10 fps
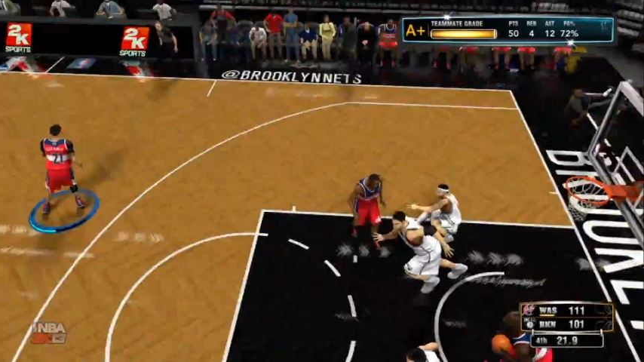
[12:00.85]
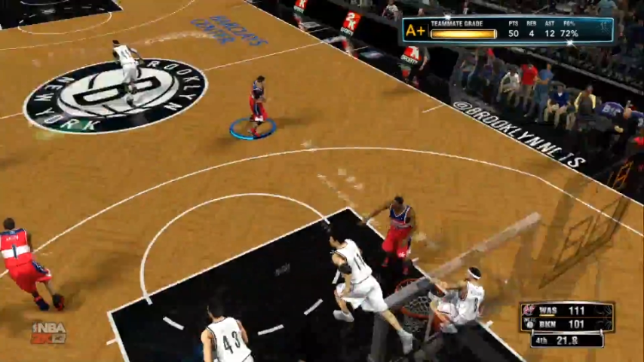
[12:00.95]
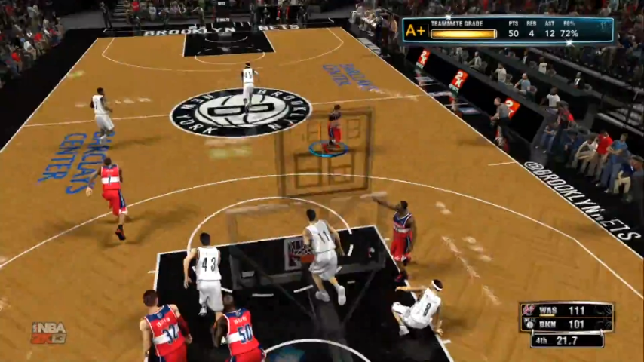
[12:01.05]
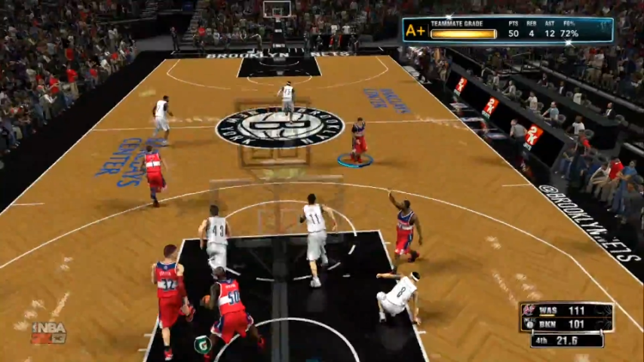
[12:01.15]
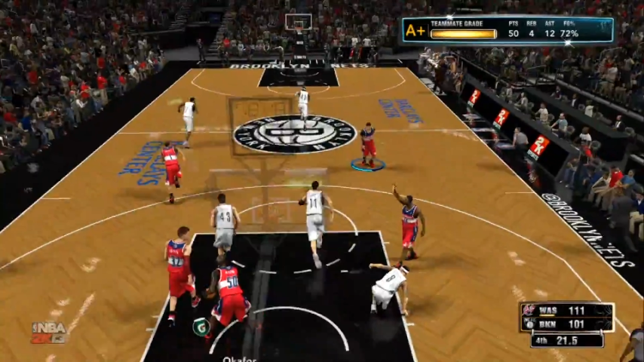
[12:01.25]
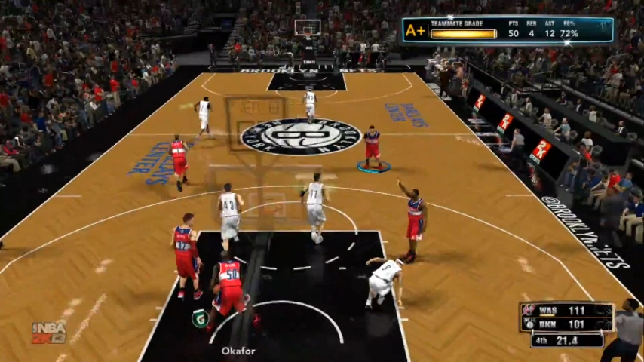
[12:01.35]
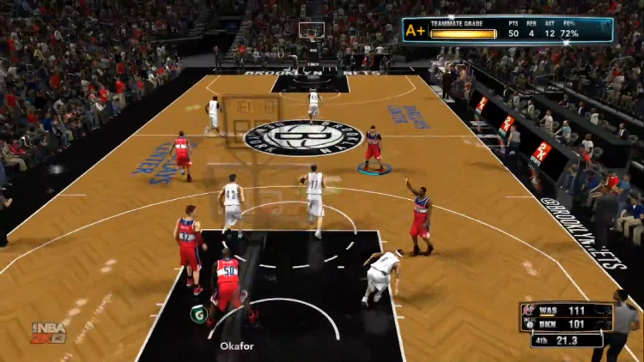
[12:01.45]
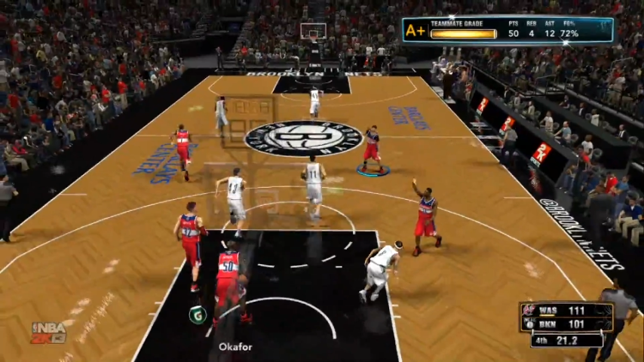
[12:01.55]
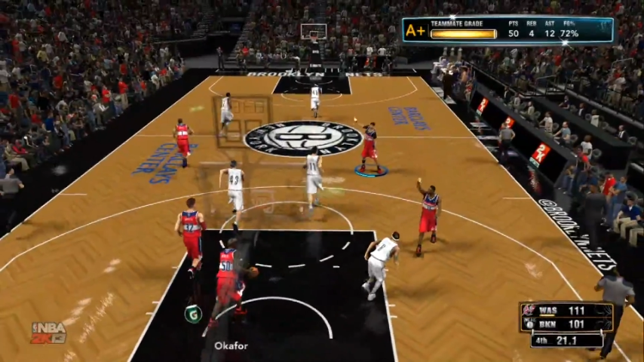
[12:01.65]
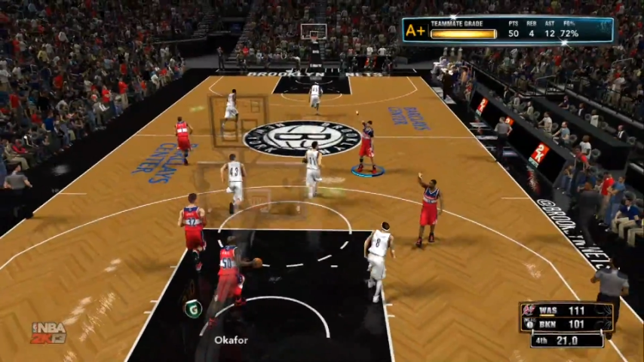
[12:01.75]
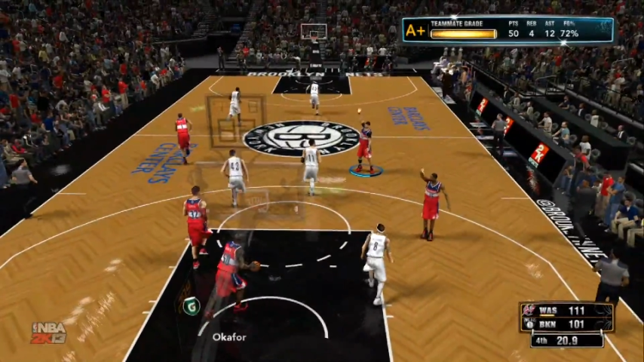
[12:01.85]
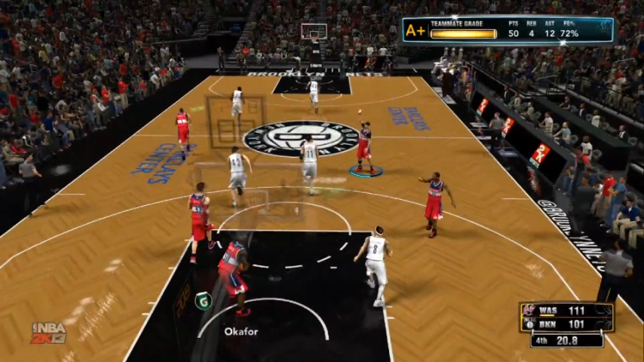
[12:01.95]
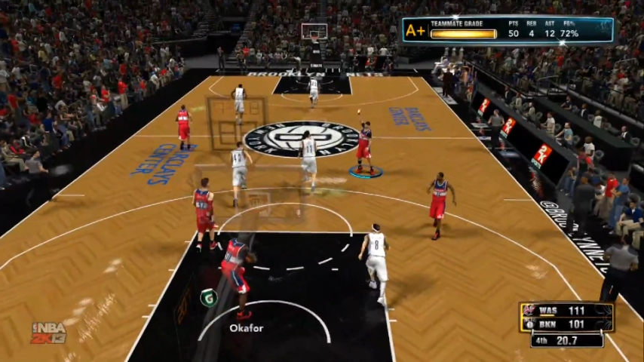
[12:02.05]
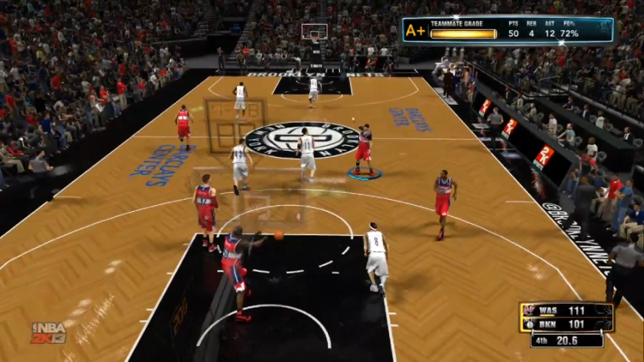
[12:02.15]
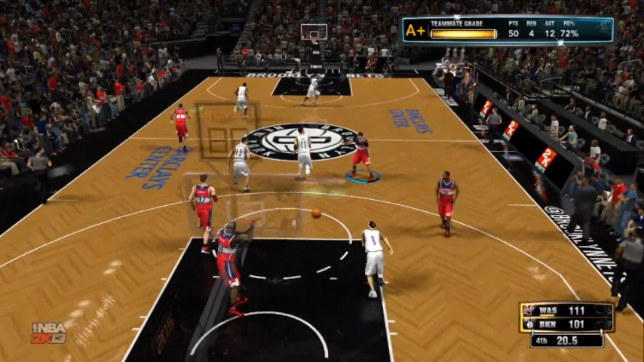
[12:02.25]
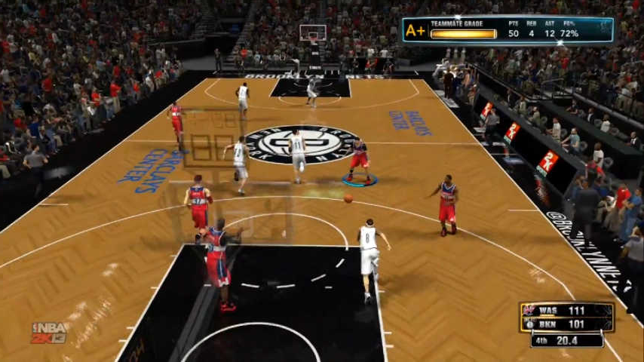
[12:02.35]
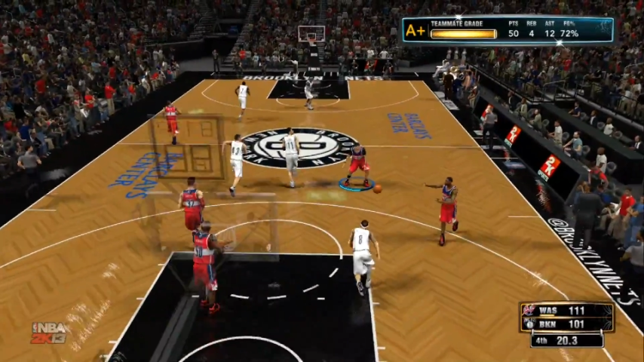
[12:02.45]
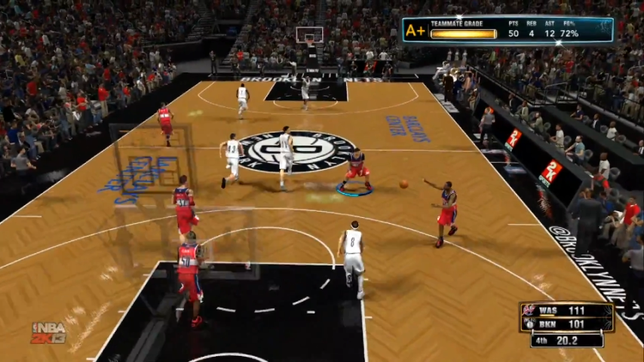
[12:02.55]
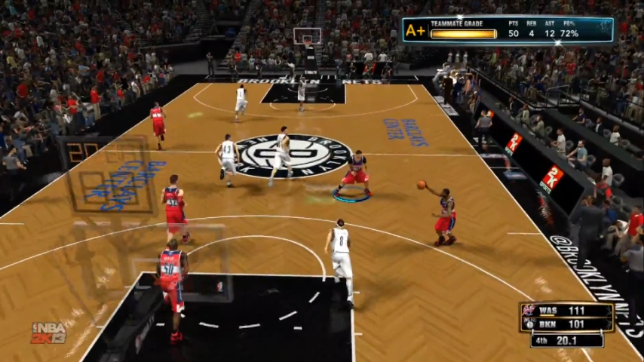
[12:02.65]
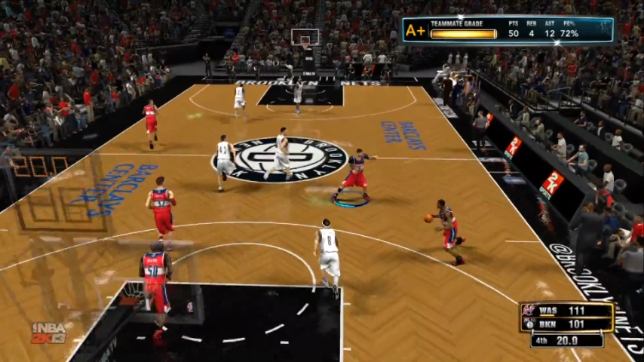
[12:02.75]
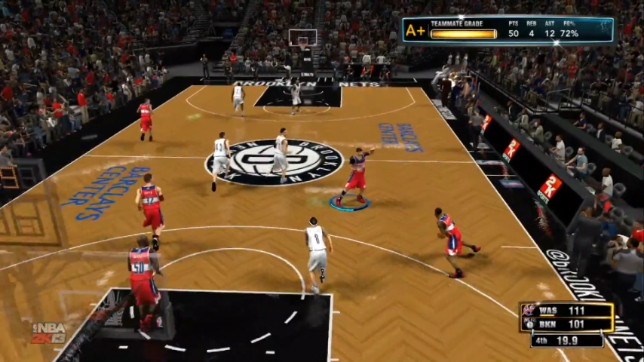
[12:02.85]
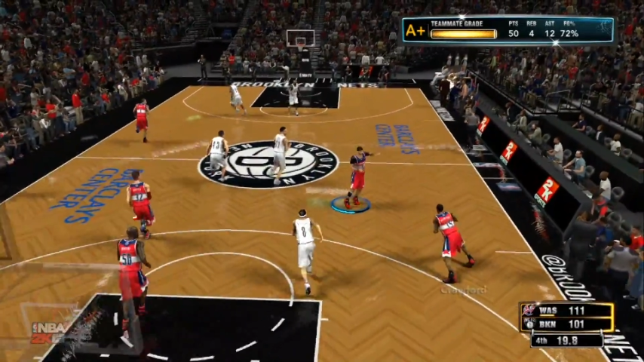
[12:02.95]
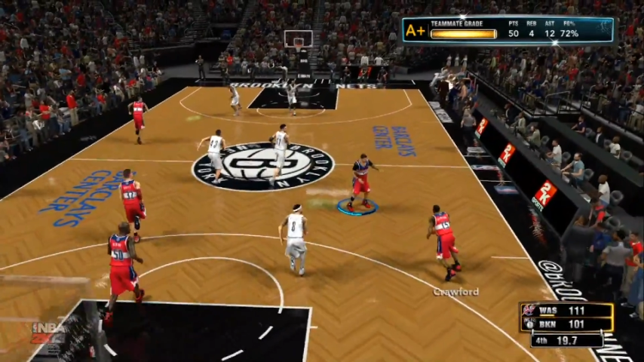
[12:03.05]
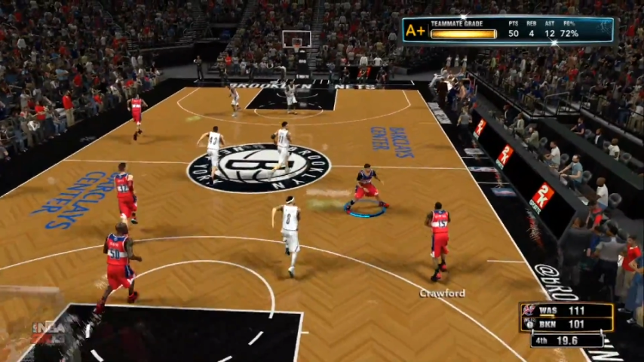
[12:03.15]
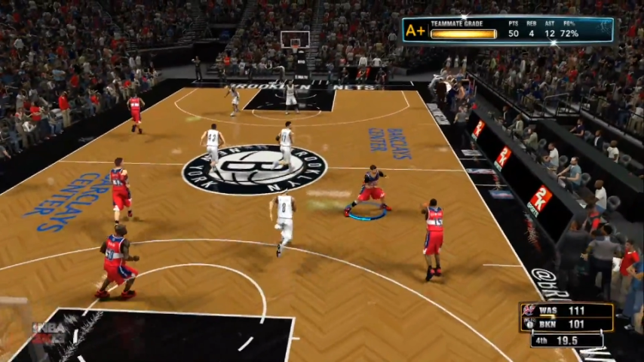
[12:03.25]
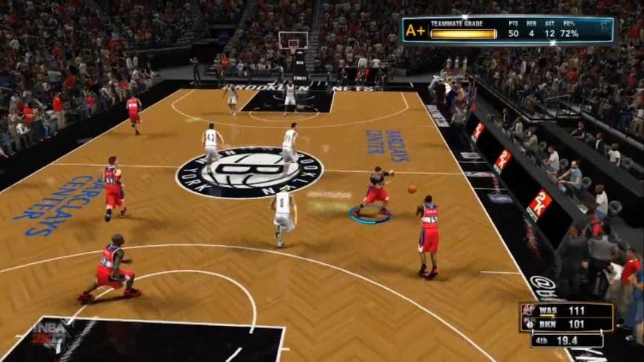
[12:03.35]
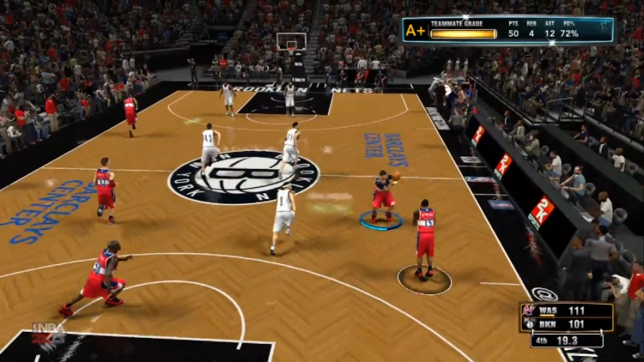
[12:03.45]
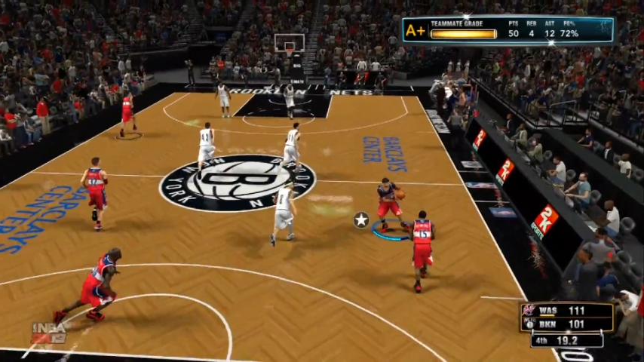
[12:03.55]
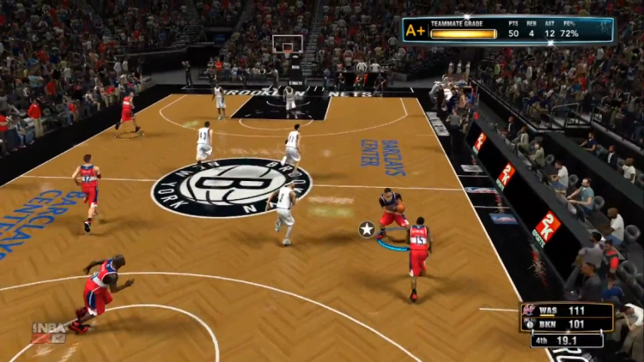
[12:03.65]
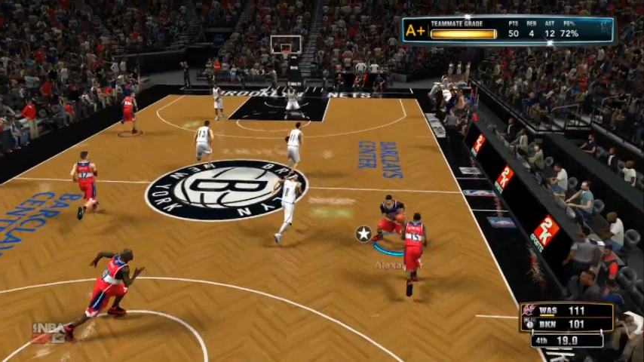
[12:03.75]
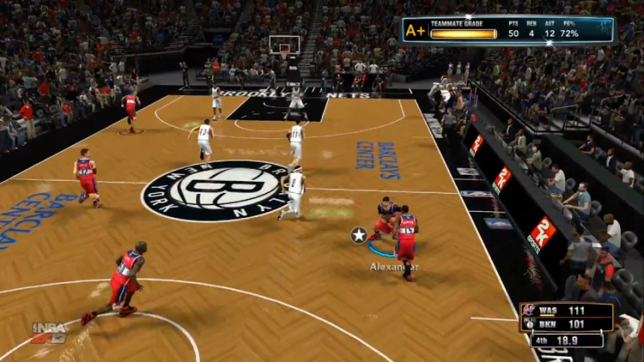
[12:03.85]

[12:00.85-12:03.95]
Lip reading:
No face is visible, so there are no lips to read.